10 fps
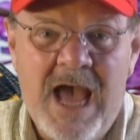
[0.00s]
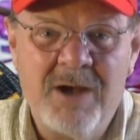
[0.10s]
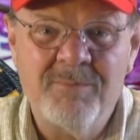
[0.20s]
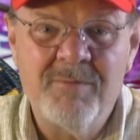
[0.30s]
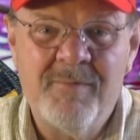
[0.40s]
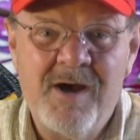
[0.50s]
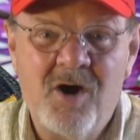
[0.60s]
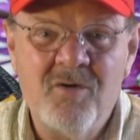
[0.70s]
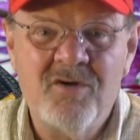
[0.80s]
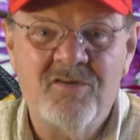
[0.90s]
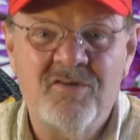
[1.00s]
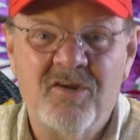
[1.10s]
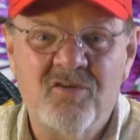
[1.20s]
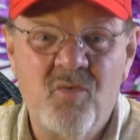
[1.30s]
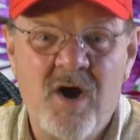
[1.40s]
Output power is
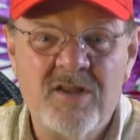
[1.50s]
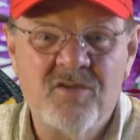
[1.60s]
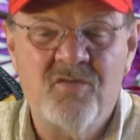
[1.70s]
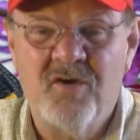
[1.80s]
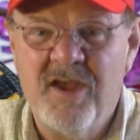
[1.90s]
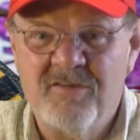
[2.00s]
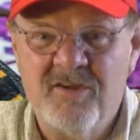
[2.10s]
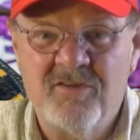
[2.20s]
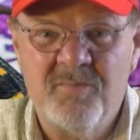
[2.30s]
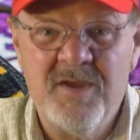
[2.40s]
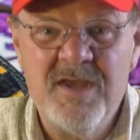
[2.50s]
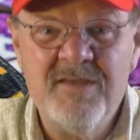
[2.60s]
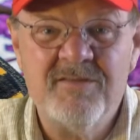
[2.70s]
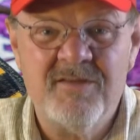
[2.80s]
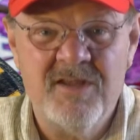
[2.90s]
6 watts for SSB,
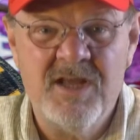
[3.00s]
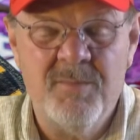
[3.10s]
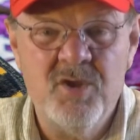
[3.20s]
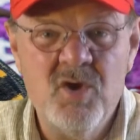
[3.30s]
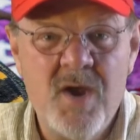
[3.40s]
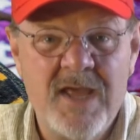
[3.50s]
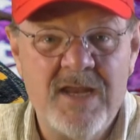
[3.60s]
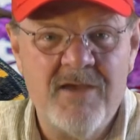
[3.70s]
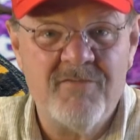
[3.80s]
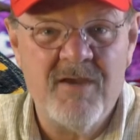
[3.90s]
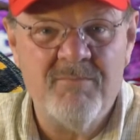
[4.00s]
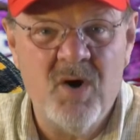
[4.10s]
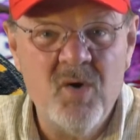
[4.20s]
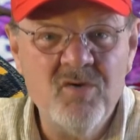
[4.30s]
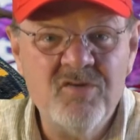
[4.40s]
CW, and FM
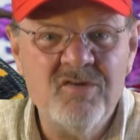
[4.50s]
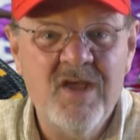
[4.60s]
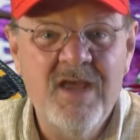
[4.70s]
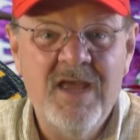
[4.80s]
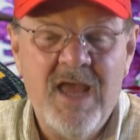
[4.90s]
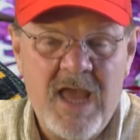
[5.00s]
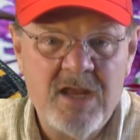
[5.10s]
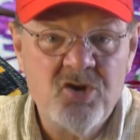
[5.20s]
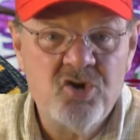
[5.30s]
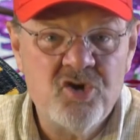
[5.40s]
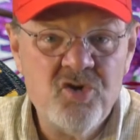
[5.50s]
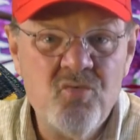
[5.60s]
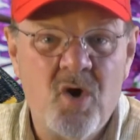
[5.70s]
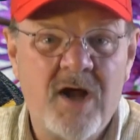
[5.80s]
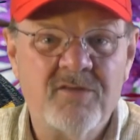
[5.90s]
modes, and
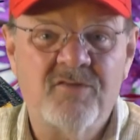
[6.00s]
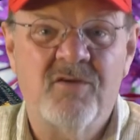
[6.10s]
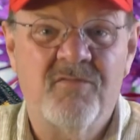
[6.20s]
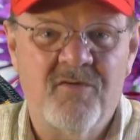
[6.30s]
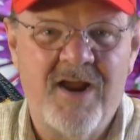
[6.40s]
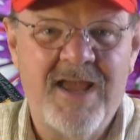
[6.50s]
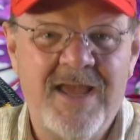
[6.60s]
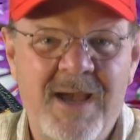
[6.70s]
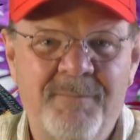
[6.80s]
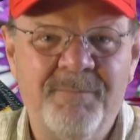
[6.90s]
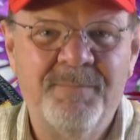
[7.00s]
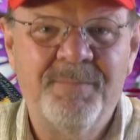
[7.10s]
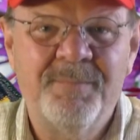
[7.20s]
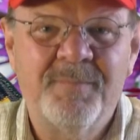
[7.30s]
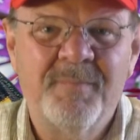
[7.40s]
2 watts for AM.
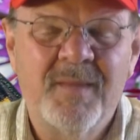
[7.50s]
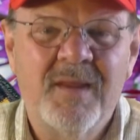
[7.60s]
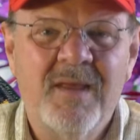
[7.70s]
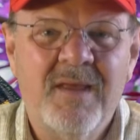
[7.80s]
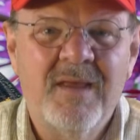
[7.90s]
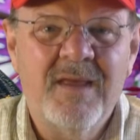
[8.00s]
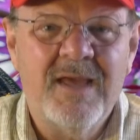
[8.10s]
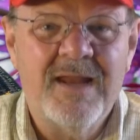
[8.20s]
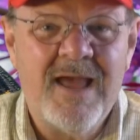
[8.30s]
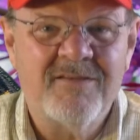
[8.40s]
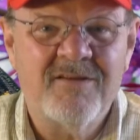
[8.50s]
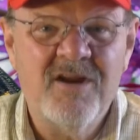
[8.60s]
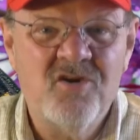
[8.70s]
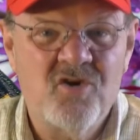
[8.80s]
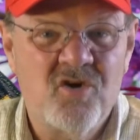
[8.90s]
It has
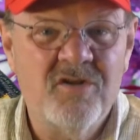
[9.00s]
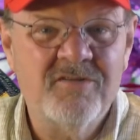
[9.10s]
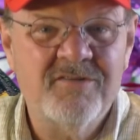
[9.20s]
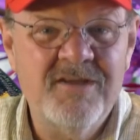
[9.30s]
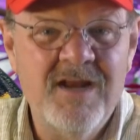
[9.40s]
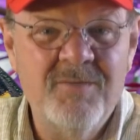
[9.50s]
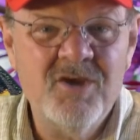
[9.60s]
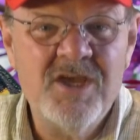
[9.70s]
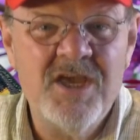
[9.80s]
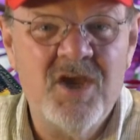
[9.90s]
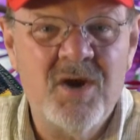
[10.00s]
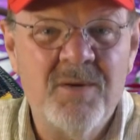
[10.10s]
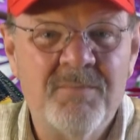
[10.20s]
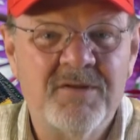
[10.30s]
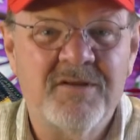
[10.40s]
an internal CW
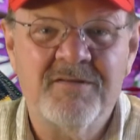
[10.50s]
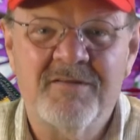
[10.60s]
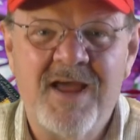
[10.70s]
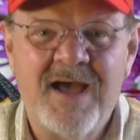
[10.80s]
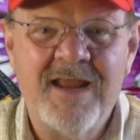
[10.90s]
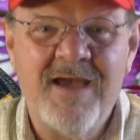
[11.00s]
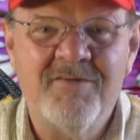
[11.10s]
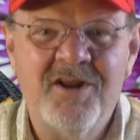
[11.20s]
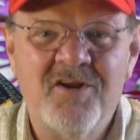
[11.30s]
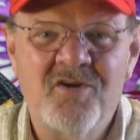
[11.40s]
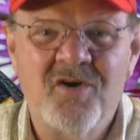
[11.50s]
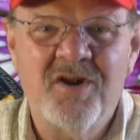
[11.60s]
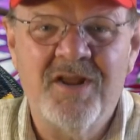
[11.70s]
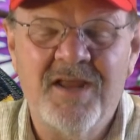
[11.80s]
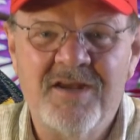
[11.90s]
keyer, but does not have an
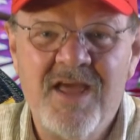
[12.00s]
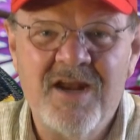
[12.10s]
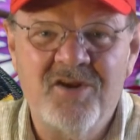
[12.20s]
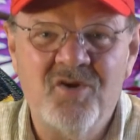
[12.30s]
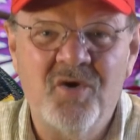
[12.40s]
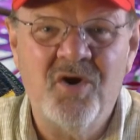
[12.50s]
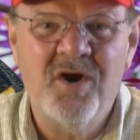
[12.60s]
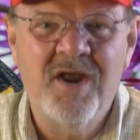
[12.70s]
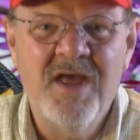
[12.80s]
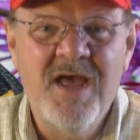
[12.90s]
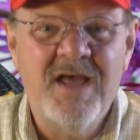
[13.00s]
internal antenna tuner.